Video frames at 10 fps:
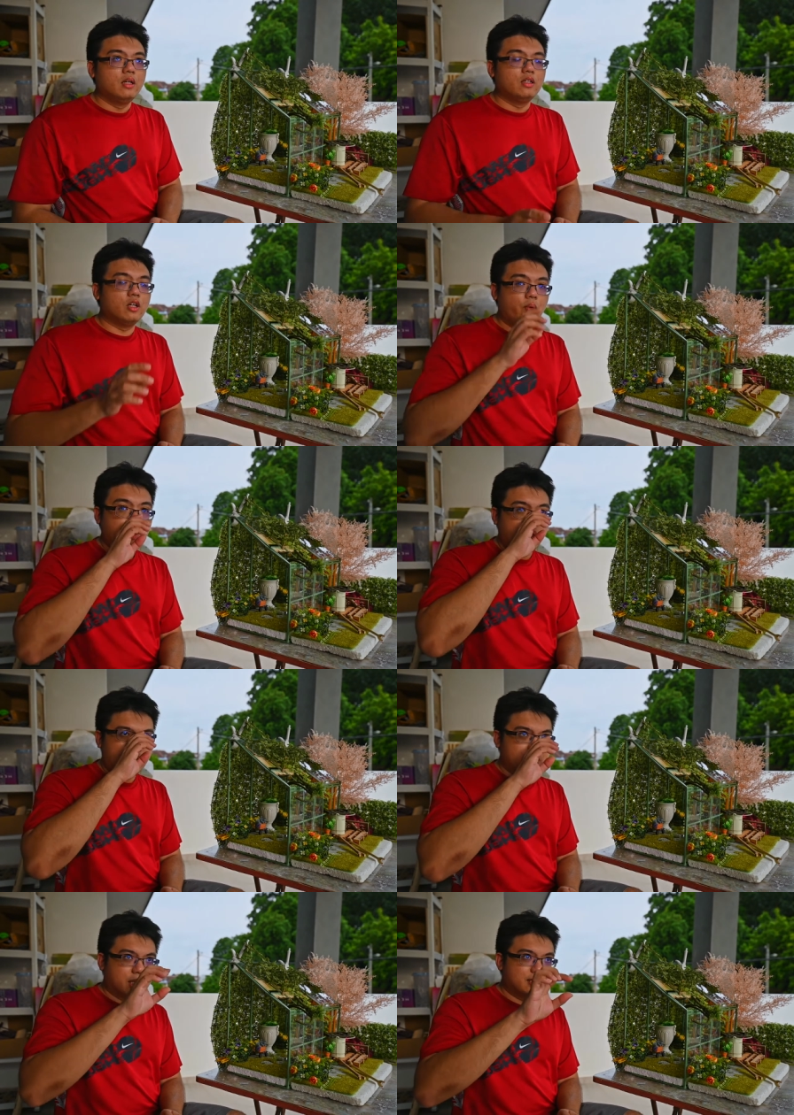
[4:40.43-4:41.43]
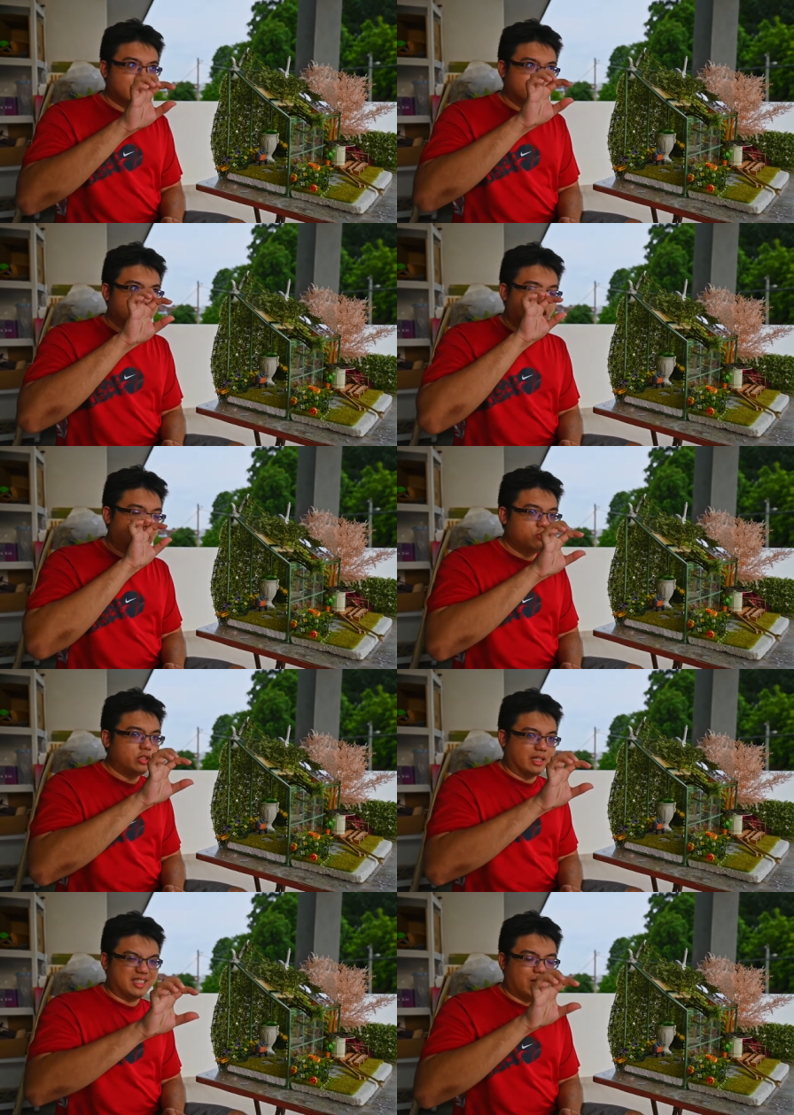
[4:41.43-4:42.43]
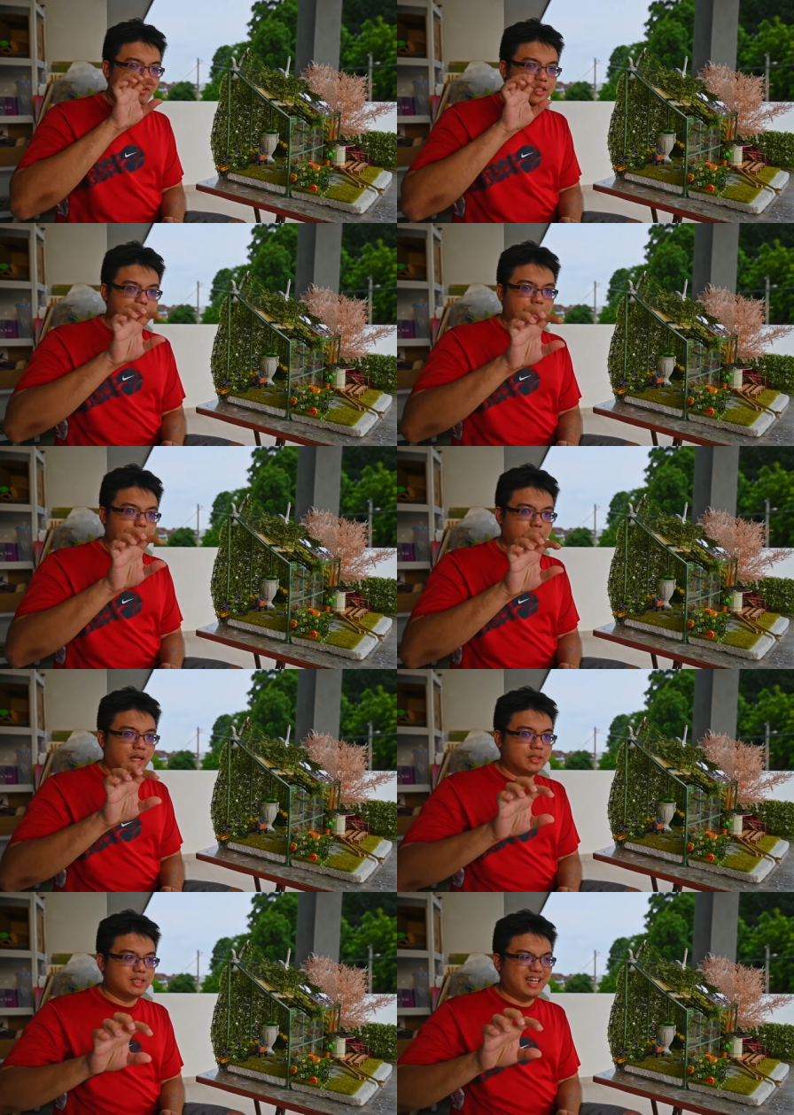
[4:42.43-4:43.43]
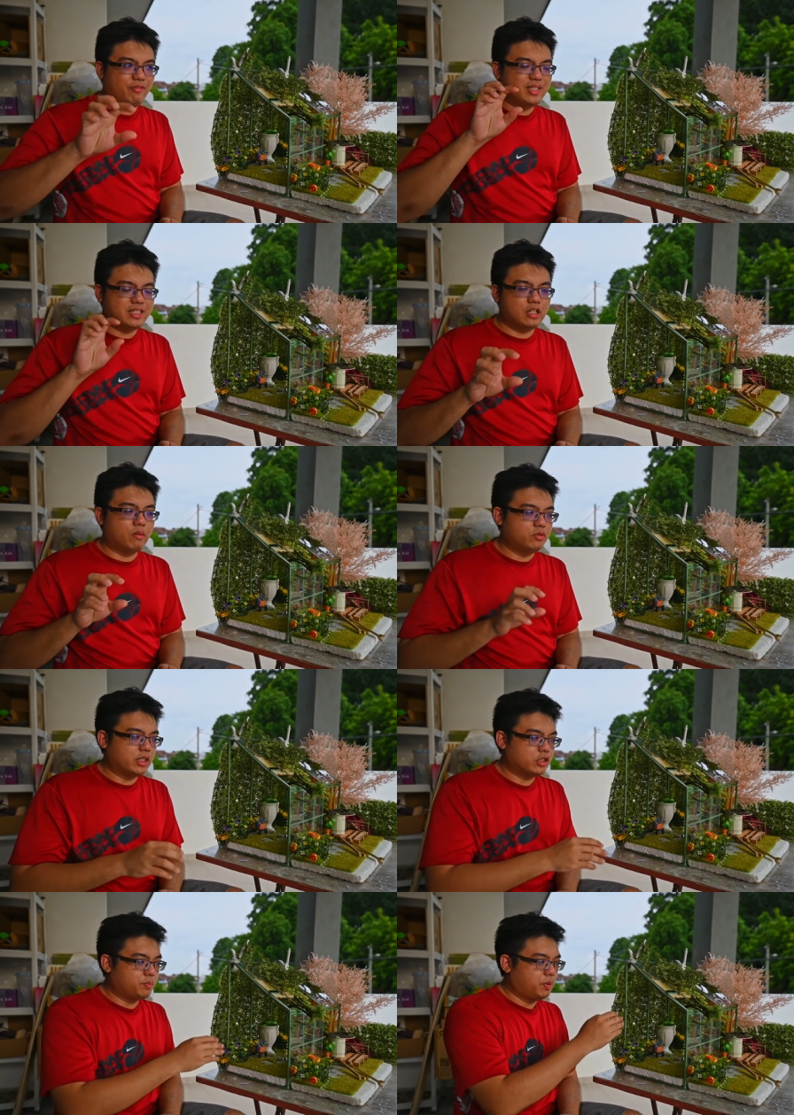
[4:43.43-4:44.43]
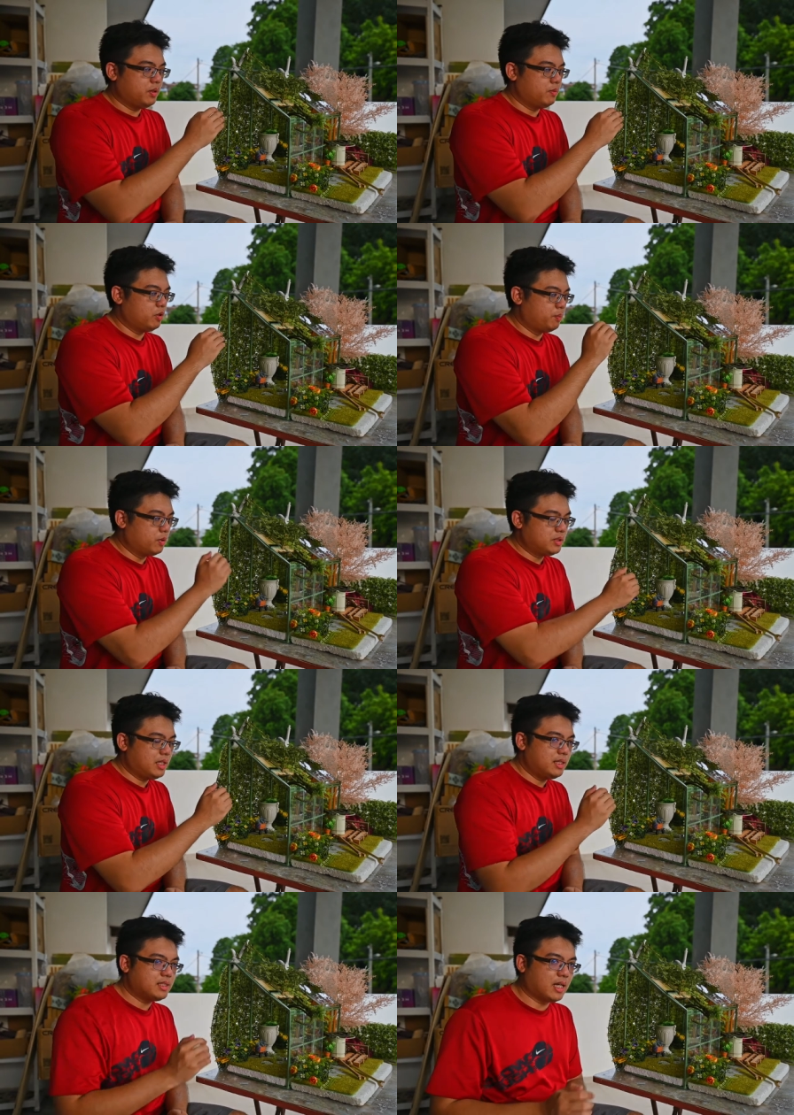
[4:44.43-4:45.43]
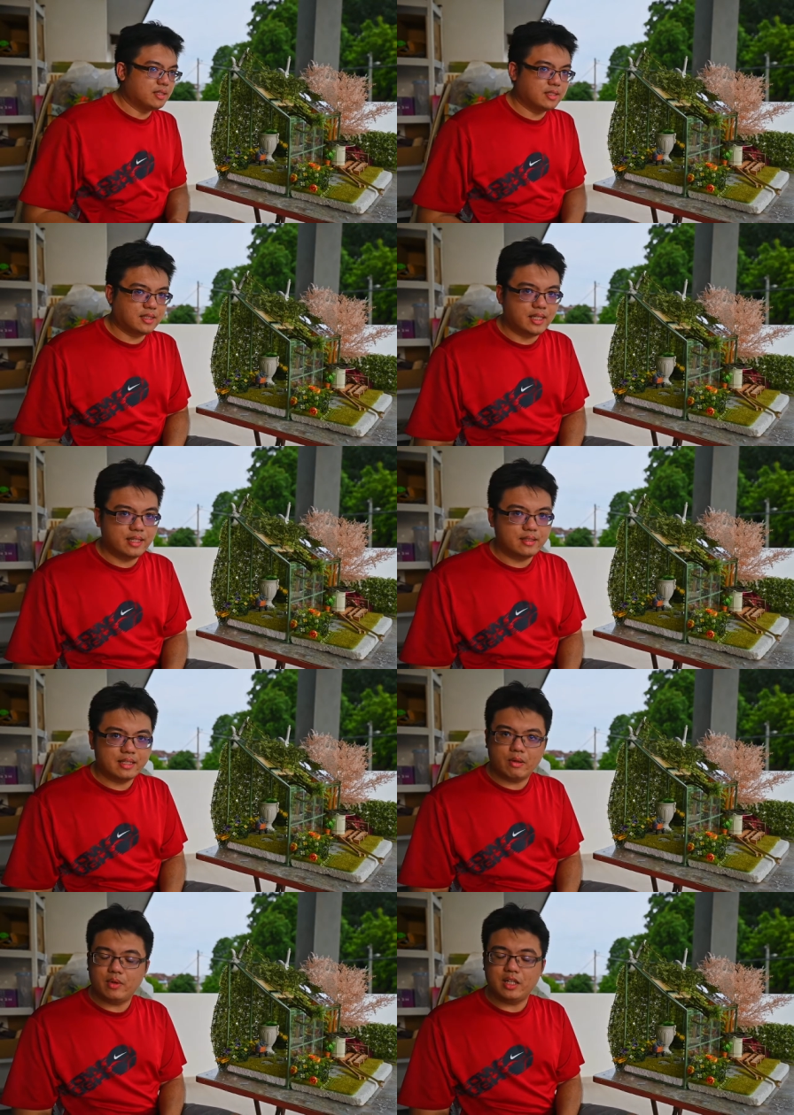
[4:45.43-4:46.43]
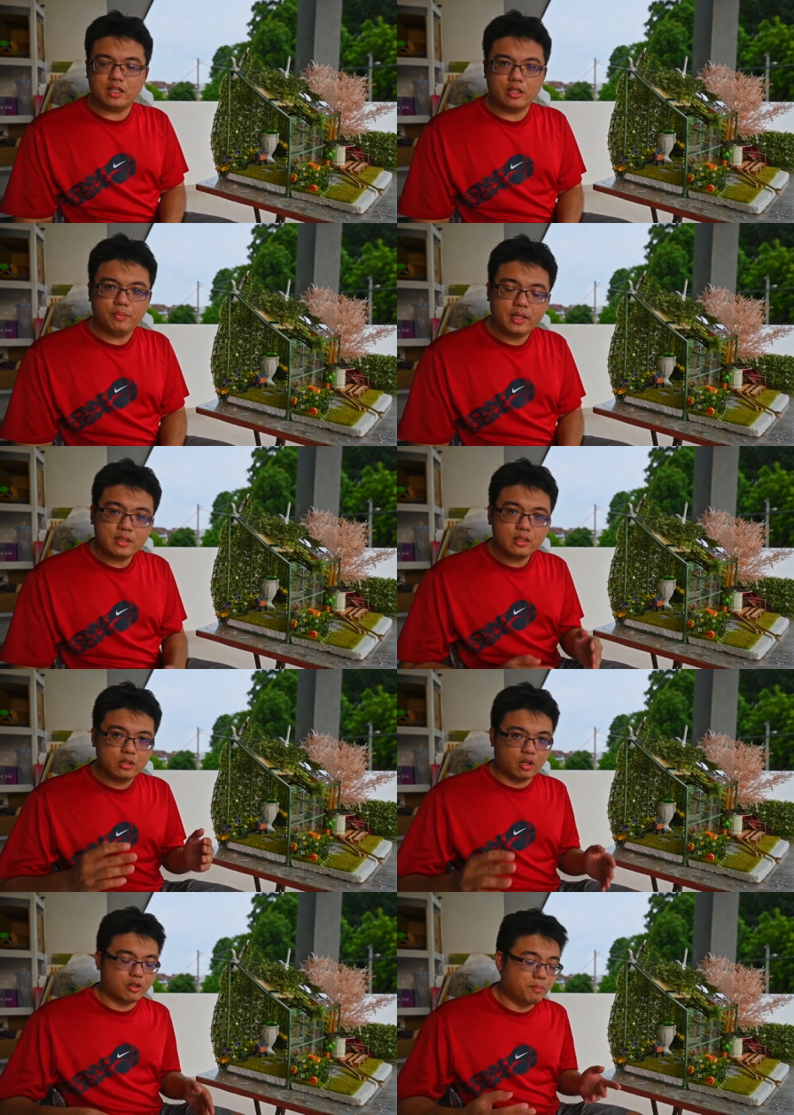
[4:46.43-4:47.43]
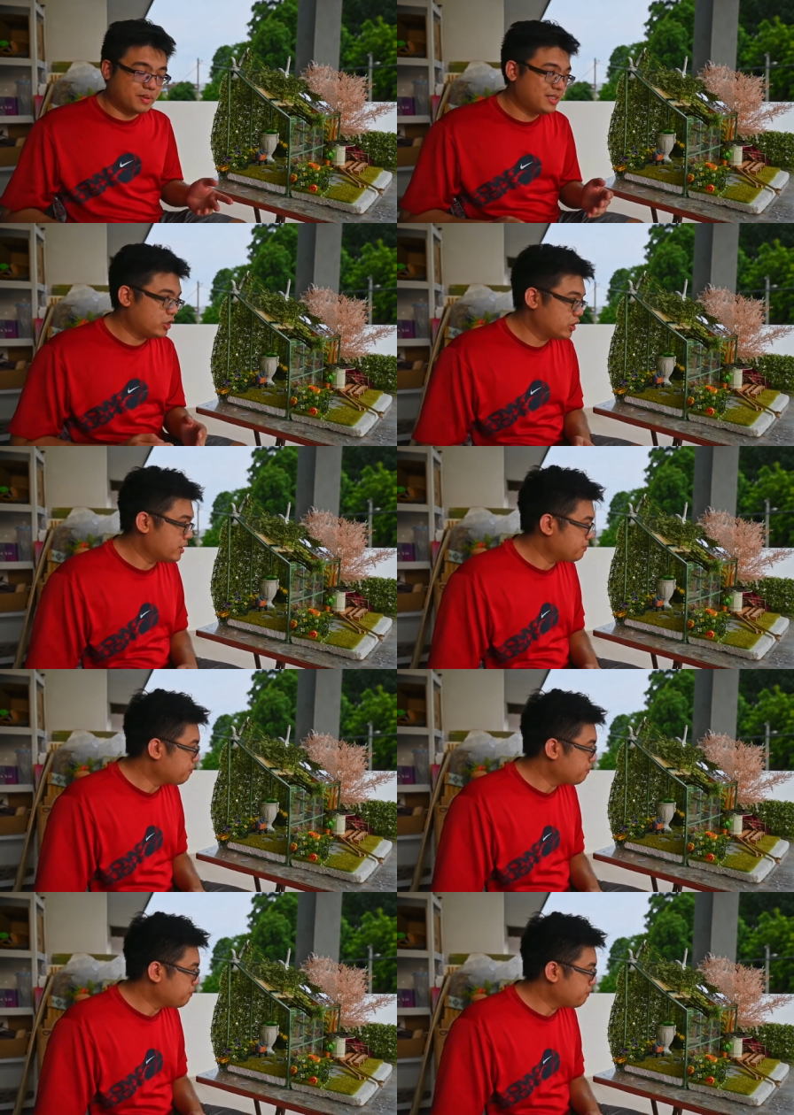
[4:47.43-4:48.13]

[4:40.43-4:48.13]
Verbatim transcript: the way you adjust the objects, every single plant, every single object you put you put inside the scene that will determine your composition.